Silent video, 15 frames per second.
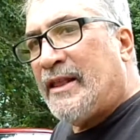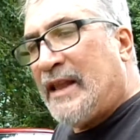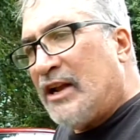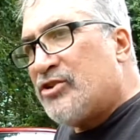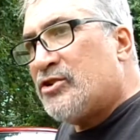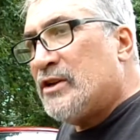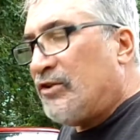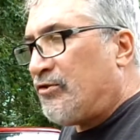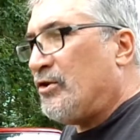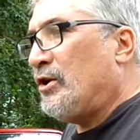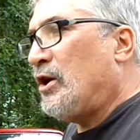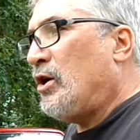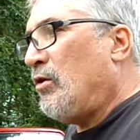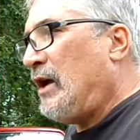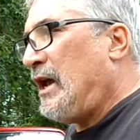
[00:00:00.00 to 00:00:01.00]
that shit's going to
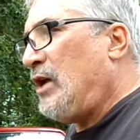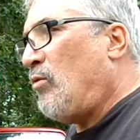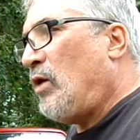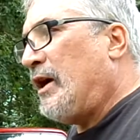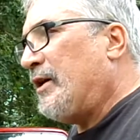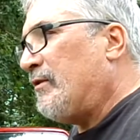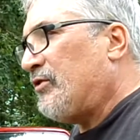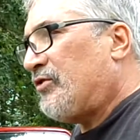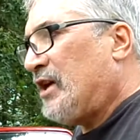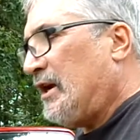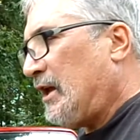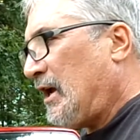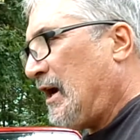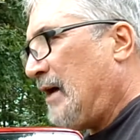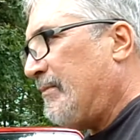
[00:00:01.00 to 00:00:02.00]
go haywire. It's kind
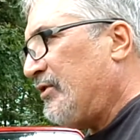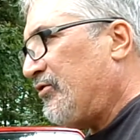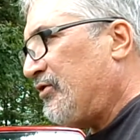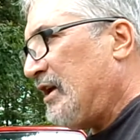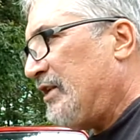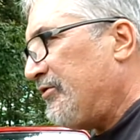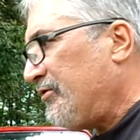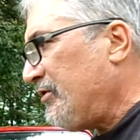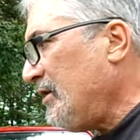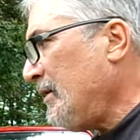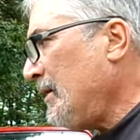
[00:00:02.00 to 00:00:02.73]
of common sense.